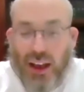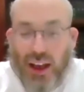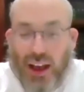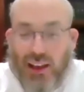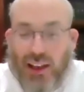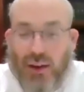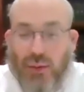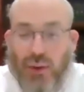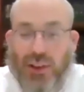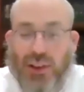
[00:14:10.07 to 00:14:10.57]

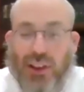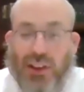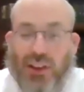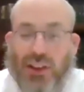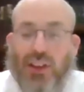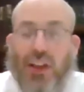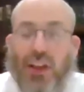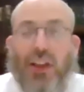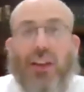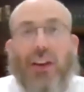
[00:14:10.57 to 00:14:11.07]
And he was the
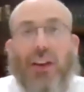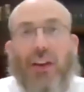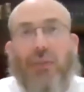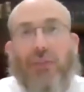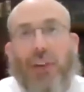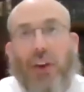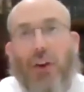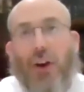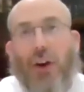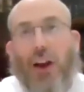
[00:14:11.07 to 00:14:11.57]
son
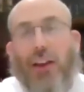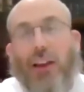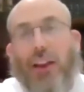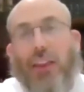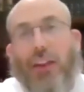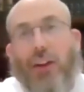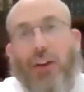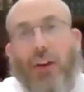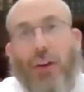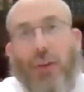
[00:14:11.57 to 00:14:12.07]
of
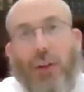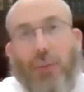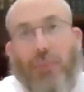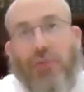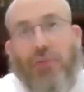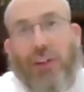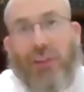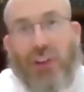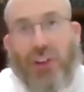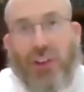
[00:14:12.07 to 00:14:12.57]
Yochanan, the
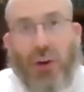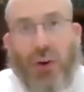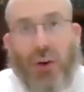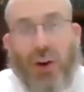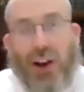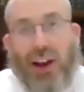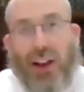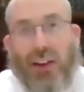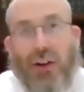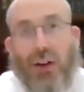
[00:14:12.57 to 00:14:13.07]
previous
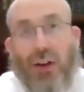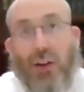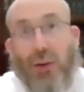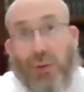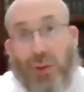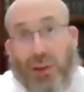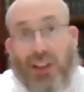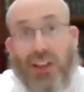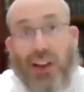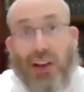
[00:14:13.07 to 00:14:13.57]
Kohen Gadol,
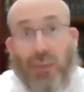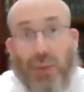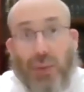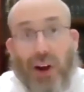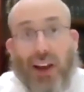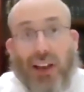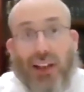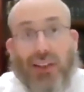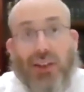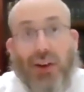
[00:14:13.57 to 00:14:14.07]
who was still a
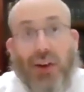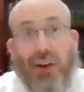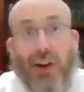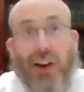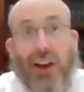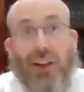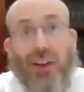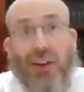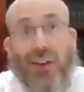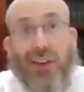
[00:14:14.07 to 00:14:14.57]
pious
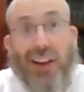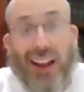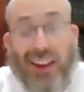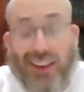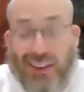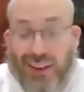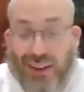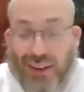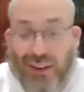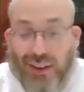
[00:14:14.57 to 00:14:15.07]
Kohen Gadol,
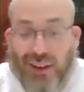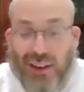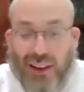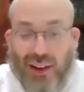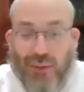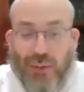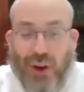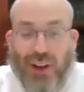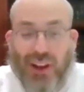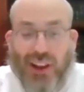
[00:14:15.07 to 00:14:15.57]
not
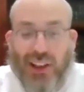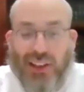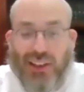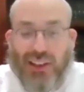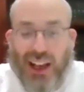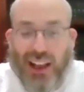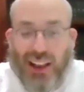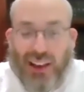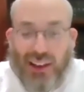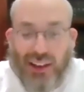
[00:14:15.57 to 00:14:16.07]
the, one of
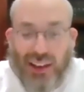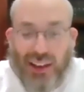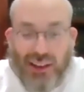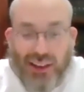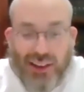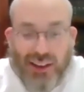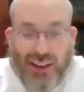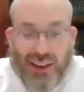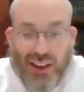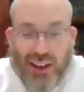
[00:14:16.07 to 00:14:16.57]
these
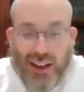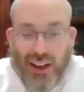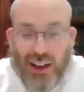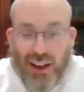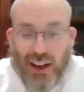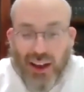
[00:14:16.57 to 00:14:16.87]
Hellenists.